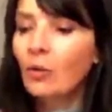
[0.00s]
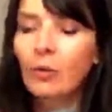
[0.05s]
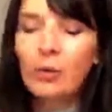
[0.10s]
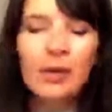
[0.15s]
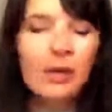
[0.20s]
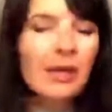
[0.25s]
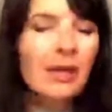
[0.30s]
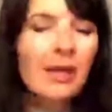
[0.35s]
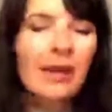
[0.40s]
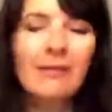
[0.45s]

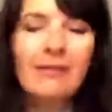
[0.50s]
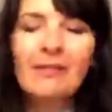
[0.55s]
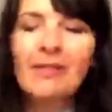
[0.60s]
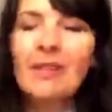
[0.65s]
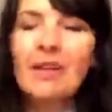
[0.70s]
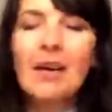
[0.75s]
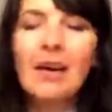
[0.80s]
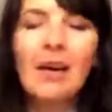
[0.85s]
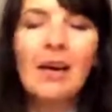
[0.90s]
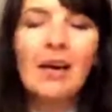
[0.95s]
We have
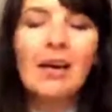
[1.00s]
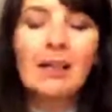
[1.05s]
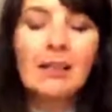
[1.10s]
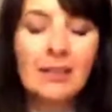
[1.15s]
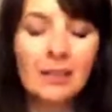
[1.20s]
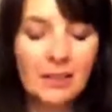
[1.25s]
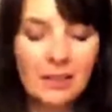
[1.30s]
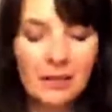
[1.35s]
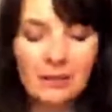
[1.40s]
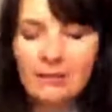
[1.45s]

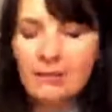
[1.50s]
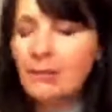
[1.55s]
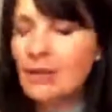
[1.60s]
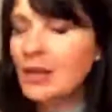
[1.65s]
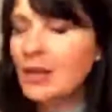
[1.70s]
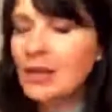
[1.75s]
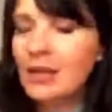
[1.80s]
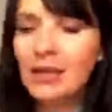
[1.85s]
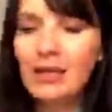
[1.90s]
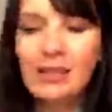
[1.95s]
got to
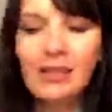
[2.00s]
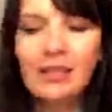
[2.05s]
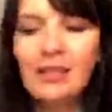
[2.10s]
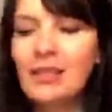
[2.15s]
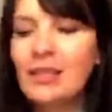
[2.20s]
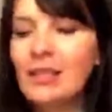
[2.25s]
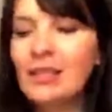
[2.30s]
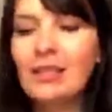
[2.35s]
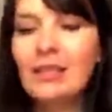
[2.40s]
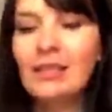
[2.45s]
make it
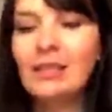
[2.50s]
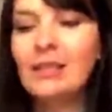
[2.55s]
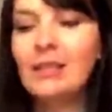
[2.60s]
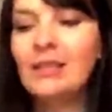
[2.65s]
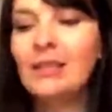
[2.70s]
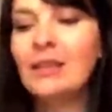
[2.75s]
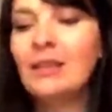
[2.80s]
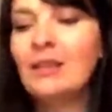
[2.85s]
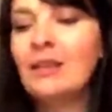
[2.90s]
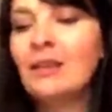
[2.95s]

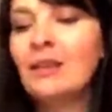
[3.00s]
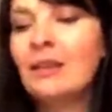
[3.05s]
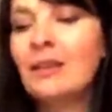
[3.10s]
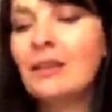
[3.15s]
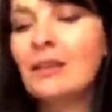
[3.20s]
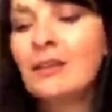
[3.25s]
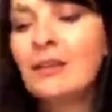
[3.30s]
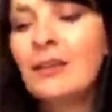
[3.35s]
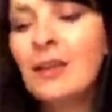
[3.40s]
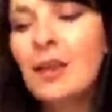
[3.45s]
here.
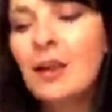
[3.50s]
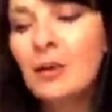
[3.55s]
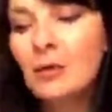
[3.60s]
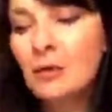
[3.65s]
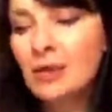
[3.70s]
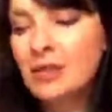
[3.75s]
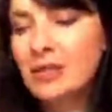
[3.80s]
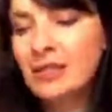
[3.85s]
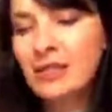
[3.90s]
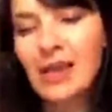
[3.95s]

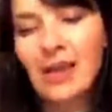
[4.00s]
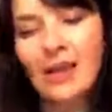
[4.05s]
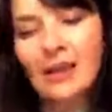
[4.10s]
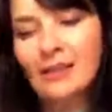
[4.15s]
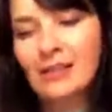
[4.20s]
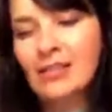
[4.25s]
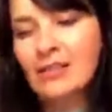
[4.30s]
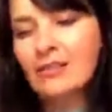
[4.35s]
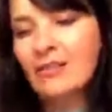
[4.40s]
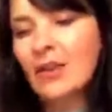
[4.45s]
We
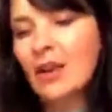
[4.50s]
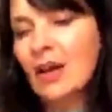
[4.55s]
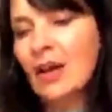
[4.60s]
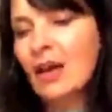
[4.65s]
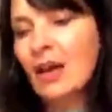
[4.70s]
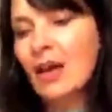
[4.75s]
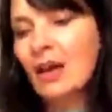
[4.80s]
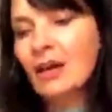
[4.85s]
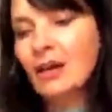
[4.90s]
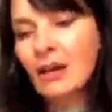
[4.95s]

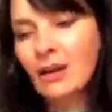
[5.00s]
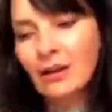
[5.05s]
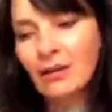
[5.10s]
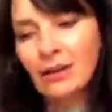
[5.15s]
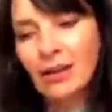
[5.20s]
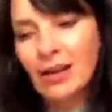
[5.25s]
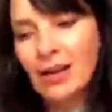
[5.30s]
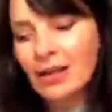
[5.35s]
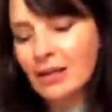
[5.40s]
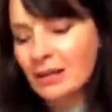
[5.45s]
satisfy our
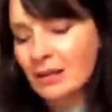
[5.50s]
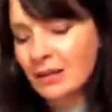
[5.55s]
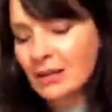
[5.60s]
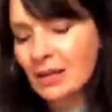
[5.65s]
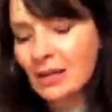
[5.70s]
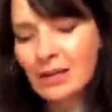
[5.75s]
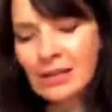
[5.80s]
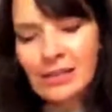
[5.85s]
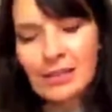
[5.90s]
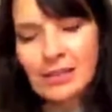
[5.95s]

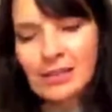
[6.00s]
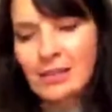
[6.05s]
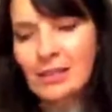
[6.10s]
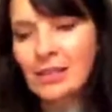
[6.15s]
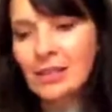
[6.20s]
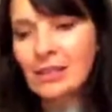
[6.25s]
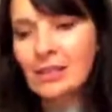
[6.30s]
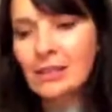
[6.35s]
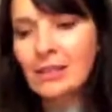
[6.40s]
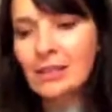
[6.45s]
endless
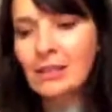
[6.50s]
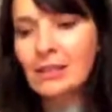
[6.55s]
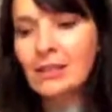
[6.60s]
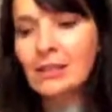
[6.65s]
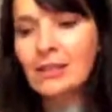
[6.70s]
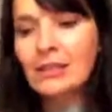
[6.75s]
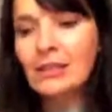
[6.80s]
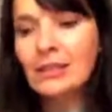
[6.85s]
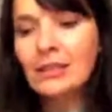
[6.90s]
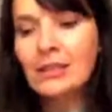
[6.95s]

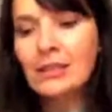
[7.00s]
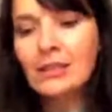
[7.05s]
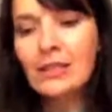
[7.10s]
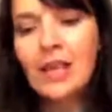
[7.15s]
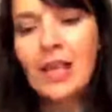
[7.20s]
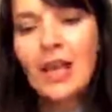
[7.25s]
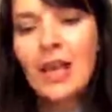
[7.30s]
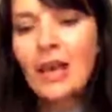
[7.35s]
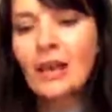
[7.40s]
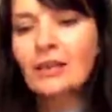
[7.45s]
needs
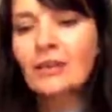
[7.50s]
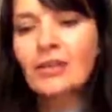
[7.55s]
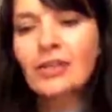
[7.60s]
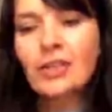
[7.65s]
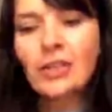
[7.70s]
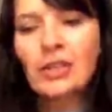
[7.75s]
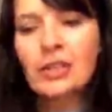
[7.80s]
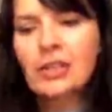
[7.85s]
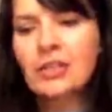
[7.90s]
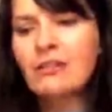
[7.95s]
and
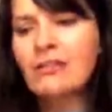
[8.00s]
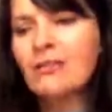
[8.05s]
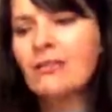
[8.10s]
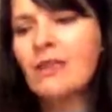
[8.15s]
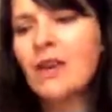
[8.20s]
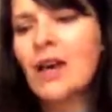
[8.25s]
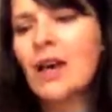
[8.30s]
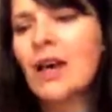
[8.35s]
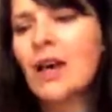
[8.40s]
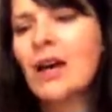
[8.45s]

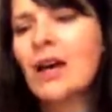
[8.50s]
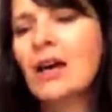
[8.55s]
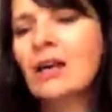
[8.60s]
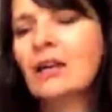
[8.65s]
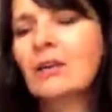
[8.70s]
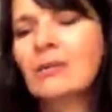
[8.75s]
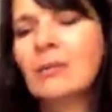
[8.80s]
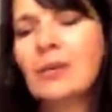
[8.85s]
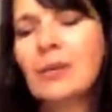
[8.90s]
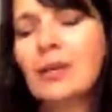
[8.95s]

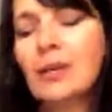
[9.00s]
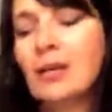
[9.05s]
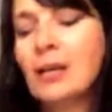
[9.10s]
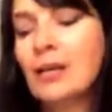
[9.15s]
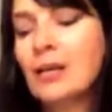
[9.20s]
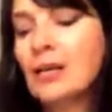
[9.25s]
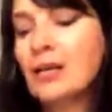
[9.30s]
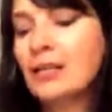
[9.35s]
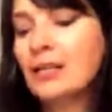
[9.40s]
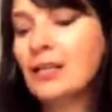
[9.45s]
justify our
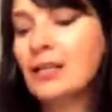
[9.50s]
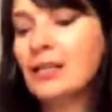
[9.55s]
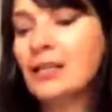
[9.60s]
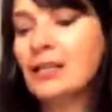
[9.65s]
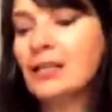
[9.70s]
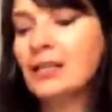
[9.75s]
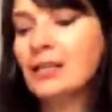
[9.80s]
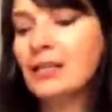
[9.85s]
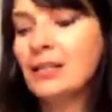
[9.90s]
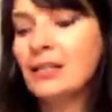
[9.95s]

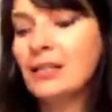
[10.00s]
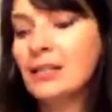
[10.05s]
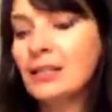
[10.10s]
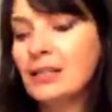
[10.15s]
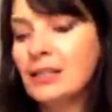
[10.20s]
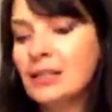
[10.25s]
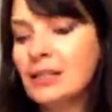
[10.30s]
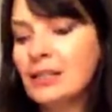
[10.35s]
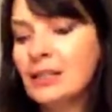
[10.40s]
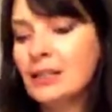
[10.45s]
bloody
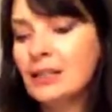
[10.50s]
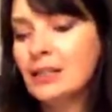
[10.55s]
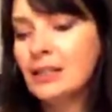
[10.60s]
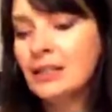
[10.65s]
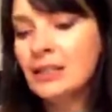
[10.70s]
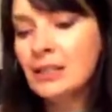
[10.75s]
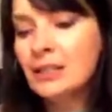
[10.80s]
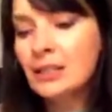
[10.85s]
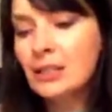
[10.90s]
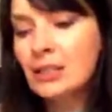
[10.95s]

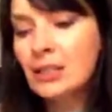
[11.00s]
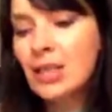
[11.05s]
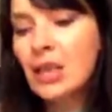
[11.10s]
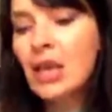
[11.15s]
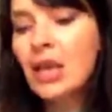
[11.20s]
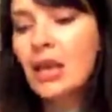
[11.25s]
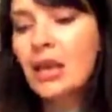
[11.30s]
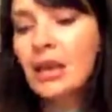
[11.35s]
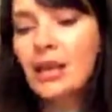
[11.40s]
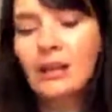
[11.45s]
deeds
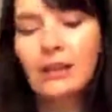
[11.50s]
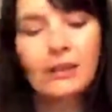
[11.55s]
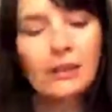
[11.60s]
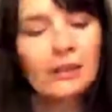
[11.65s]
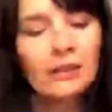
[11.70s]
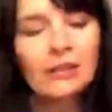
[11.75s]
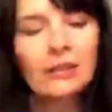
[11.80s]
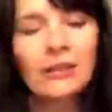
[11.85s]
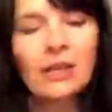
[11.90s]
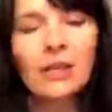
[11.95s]
in
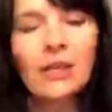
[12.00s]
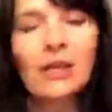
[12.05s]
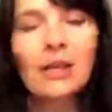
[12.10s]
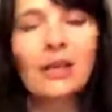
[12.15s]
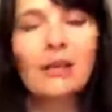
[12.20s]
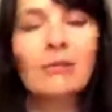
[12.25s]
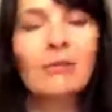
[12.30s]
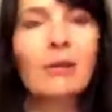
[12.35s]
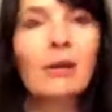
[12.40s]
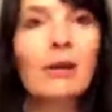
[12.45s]
the
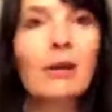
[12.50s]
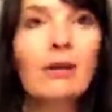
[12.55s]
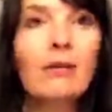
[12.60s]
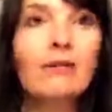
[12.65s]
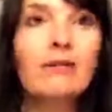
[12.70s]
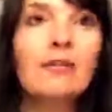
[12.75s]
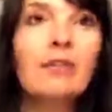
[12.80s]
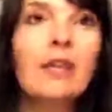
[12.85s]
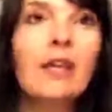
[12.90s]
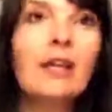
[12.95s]
name
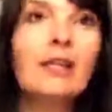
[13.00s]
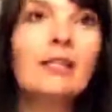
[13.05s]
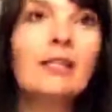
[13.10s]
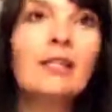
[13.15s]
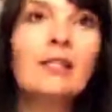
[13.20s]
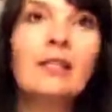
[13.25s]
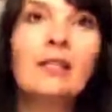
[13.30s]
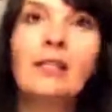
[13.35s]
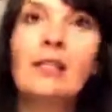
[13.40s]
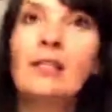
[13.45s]
of
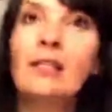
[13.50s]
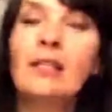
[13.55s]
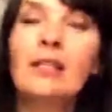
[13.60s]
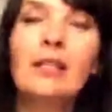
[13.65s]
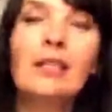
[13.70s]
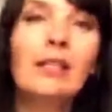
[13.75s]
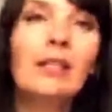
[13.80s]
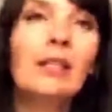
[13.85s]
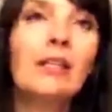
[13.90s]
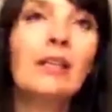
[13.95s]

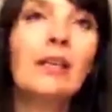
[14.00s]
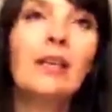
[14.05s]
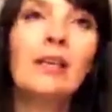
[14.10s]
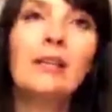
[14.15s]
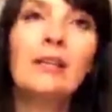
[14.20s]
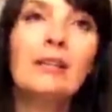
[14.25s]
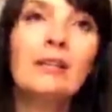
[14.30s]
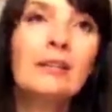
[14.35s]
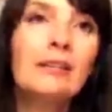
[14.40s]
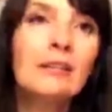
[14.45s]
destiny
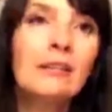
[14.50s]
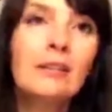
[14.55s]
and